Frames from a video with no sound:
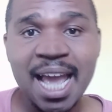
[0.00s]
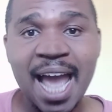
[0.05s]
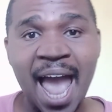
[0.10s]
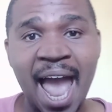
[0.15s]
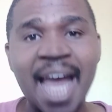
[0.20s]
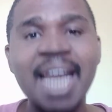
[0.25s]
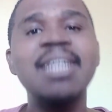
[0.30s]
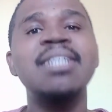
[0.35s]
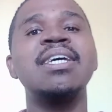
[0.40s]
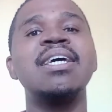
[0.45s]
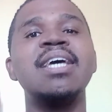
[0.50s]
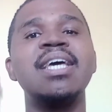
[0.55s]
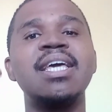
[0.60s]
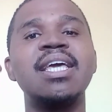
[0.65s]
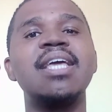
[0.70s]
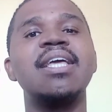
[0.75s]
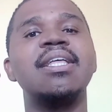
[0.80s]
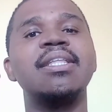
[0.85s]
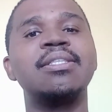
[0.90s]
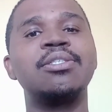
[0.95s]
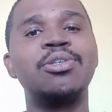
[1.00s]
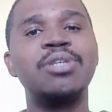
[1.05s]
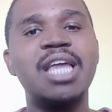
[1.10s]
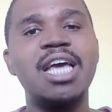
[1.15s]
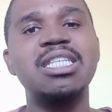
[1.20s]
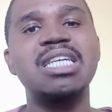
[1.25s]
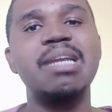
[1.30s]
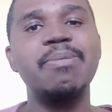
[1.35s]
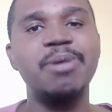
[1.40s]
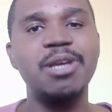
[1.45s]
and
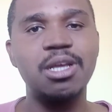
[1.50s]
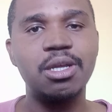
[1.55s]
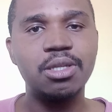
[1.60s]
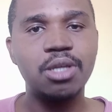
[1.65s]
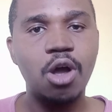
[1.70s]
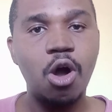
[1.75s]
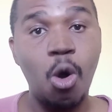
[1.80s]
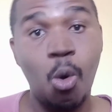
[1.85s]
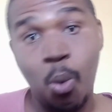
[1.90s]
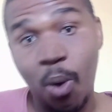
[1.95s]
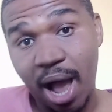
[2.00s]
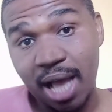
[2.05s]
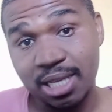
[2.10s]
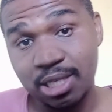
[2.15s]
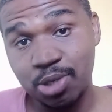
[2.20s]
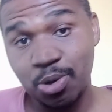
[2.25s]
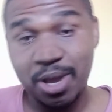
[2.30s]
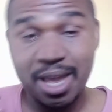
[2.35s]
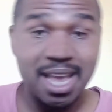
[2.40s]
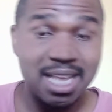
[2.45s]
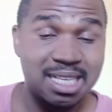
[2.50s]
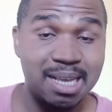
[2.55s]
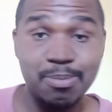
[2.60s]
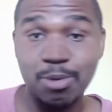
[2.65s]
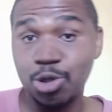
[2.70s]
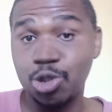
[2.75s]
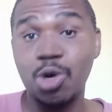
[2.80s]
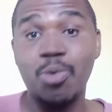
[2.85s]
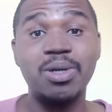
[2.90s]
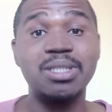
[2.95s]
today's going to be, or was, or is,
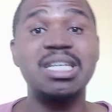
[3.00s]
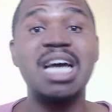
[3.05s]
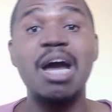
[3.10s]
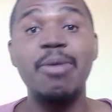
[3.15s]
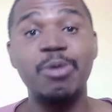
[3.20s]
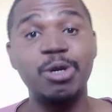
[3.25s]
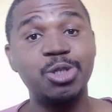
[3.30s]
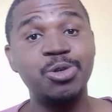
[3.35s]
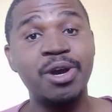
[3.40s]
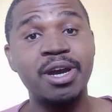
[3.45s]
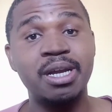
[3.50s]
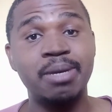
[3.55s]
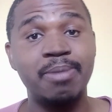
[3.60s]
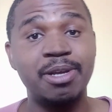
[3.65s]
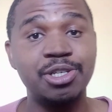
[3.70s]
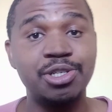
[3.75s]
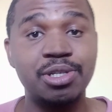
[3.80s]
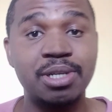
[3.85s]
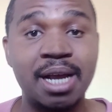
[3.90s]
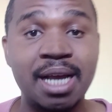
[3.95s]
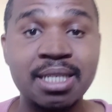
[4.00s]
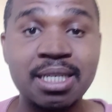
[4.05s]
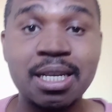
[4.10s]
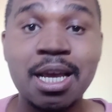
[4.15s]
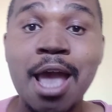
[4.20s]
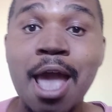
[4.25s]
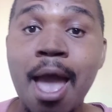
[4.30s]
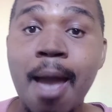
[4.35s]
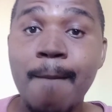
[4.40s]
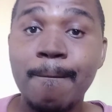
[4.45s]
I'm not sure what time we train Manchester
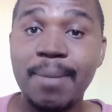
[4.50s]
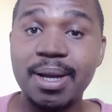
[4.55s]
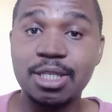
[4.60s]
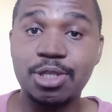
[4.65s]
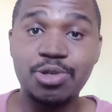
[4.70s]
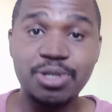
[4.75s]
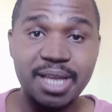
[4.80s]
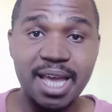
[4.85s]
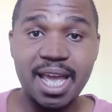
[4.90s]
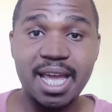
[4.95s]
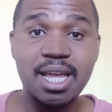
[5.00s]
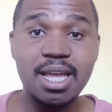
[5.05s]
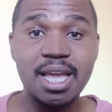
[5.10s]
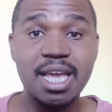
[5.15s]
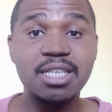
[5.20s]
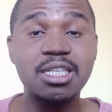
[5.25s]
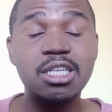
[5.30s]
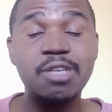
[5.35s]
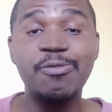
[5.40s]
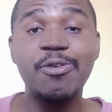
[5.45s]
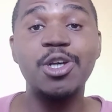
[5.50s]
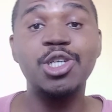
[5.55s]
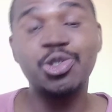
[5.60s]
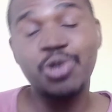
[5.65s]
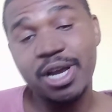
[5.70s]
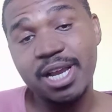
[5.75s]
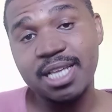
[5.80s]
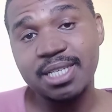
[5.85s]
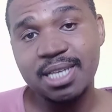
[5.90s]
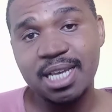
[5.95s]
United, but today is his
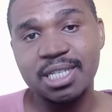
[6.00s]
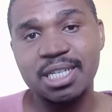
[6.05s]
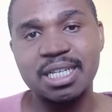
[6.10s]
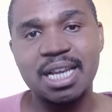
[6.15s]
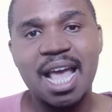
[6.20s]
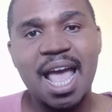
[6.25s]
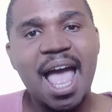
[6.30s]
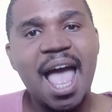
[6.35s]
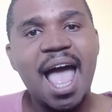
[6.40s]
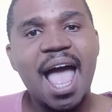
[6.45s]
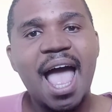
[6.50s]
first training session.